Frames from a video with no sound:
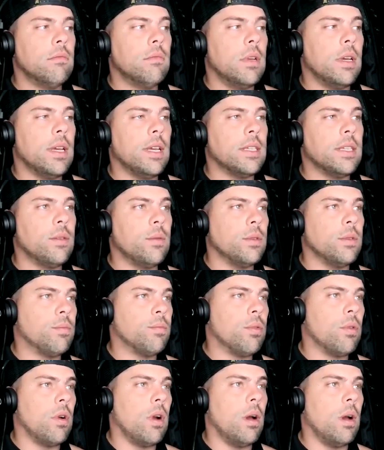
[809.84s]
I guess it was
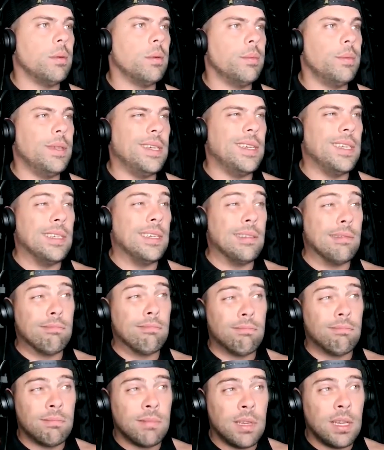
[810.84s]
probably
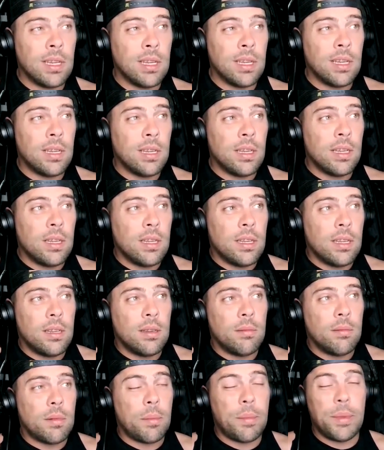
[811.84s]

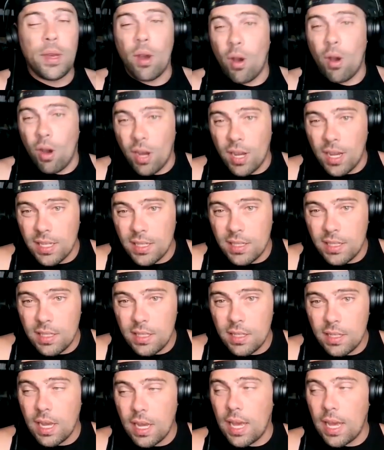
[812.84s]
August.